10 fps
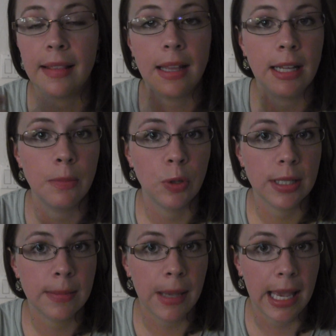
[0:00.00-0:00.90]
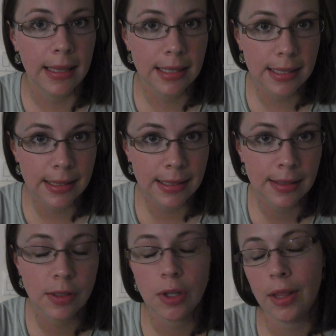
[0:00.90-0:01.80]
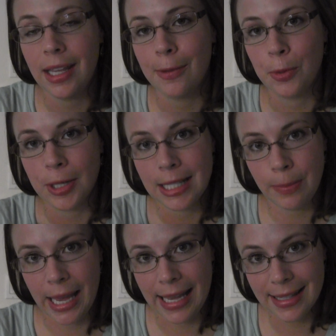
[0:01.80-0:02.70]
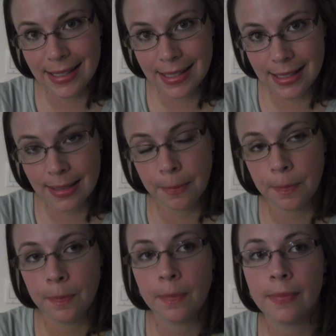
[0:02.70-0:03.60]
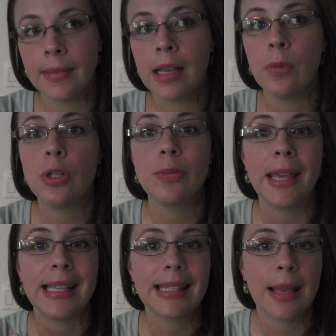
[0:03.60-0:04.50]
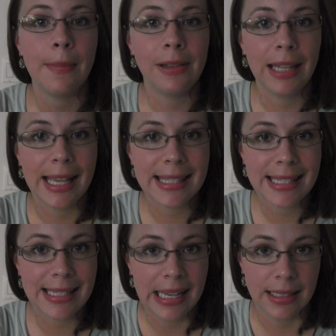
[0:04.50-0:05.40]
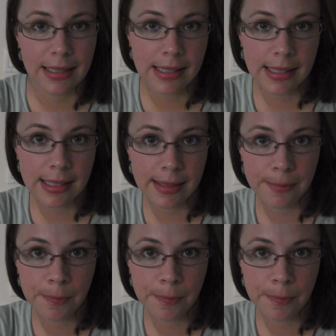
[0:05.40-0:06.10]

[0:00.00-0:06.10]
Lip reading: They need more space, so they get more space, which makes them less dense.